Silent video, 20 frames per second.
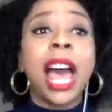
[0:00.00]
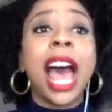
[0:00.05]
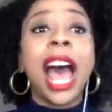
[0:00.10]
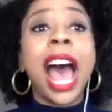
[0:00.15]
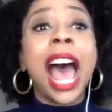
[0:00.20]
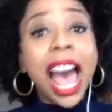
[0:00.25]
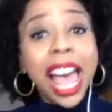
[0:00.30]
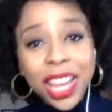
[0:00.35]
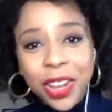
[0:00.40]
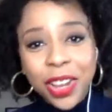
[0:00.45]

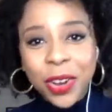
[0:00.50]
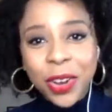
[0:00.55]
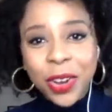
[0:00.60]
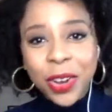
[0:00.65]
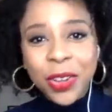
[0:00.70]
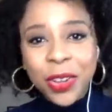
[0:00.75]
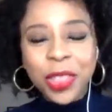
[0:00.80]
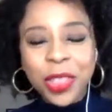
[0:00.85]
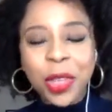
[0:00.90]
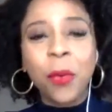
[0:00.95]
higher
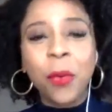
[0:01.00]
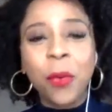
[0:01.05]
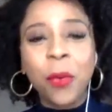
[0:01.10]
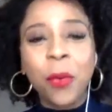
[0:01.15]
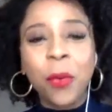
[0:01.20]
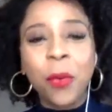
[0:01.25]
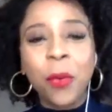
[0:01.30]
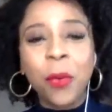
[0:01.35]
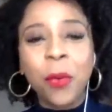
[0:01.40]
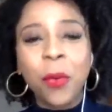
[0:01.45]
than what
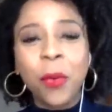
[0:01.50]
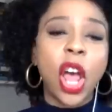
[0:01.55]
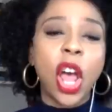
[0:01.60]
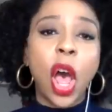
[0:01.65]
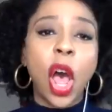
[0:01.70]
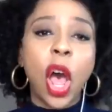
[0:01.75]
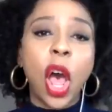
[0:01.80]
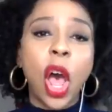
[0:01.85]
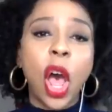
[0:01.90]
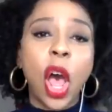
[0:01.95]
Hillary Clinton
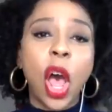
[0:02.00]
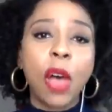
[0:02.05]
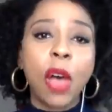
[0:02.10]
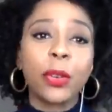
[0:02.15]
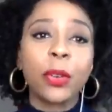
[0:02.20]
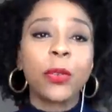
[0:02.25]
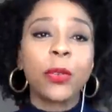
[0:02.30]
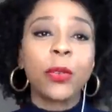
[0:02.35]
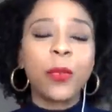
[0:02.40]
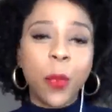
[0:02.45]
offered
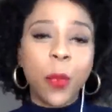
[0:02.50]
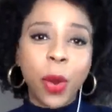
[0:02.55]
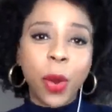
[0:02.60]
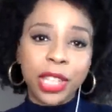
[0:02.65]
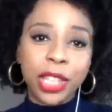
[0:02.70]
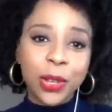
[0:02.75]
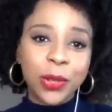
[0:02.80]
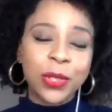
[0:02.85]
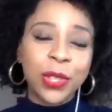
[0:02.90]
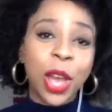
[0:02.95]
4
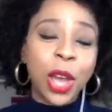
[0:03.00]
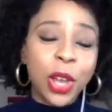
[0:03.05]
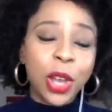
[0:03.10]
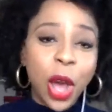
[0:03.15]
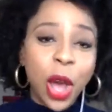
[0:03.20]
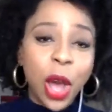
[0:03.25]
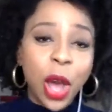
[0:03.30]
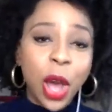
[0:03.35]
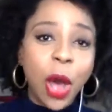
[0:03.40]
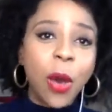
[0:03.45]
years
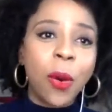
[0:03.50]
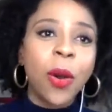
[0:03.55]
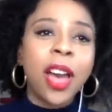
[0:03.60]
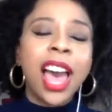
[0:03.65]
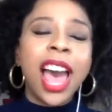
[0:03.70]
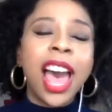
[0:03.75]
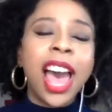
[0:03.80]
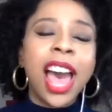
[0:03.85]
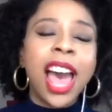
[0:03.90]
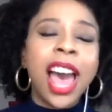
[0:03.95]
ago.
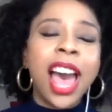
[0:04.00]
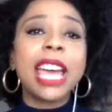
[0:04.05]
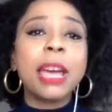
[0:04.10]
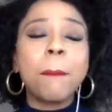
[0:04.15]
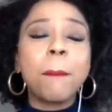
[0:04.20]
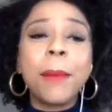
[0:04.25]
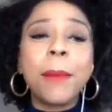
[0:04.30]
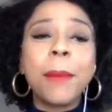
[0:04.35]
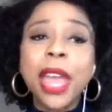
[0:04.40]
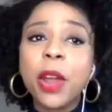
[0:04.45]
I think
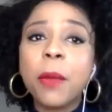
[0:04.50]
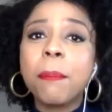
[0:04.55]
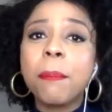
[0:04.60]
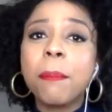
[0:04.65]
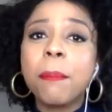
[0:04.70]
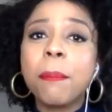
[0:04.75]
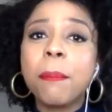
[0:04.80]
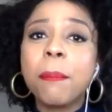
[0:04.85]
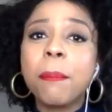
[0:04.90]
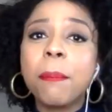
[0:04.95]
at bare
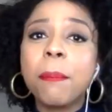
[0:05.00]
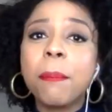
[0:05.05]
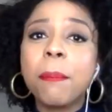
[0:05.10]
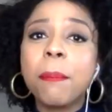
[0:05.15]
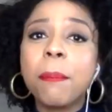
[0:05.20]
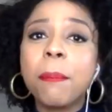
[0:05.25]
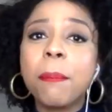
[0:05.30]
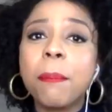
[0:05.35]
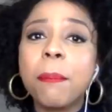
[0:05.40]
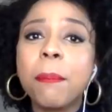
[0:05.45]
minimum,
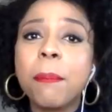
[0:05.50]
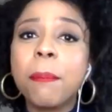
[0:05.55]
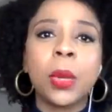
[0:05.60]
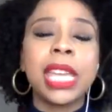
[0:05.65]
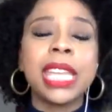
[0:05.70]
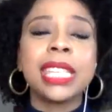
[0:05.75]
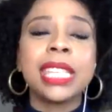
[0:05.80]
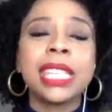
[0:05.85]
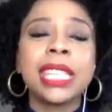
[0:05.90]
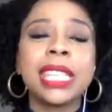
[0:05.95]
someone who
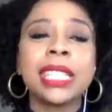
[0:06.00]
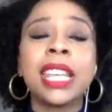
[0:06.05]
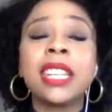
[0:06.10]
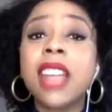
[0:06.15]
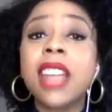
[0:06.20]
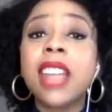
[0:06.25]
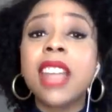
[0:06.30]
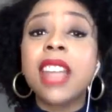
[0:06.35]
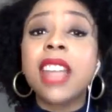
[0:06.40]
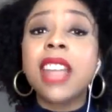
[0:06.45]
is
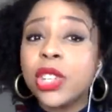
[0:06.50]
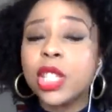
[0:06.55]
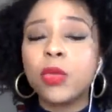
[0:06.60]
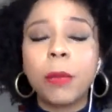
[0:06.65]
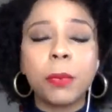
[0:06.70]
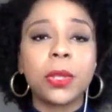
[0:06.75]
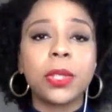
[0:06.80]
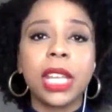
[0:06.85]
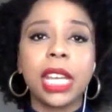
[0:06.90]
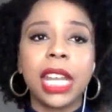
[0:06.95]
not just
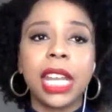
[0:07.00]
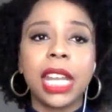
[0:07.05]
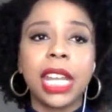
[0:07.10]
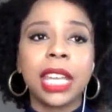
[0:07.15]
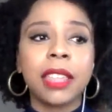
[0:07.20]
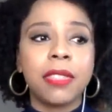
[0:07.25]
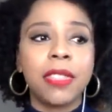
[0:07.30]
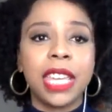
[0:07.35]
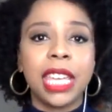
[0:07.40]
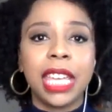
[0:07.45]

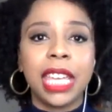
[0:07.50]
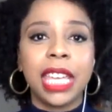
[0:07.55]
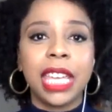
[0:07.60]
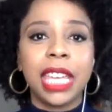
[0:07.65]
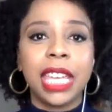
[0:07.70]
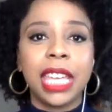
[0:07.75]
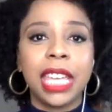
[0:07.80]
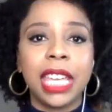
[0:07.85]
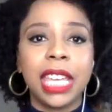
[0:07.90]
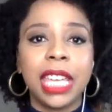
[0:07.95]
representing
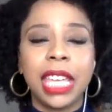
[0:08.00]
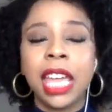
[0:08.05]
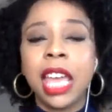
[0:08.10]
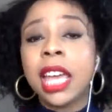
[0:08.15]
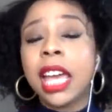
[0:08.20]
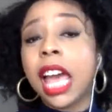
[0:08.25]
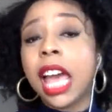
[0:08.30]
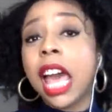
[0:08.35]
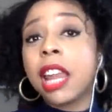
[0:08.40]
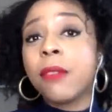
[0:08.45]
the
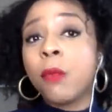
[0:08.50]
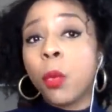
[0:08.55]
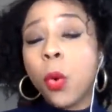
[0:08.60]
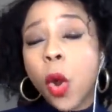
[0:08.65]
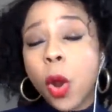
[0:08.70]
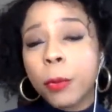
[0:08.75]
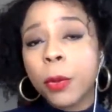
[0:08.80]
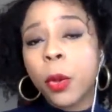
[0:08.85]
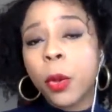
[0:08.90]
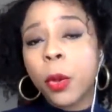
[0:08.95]
kind of
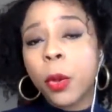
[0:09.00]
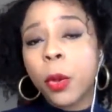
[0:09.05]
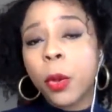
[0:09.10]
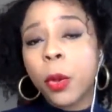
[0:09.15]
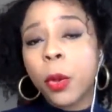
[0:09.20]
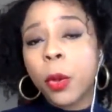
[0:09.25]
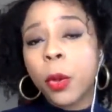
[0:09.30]
corporate wing of the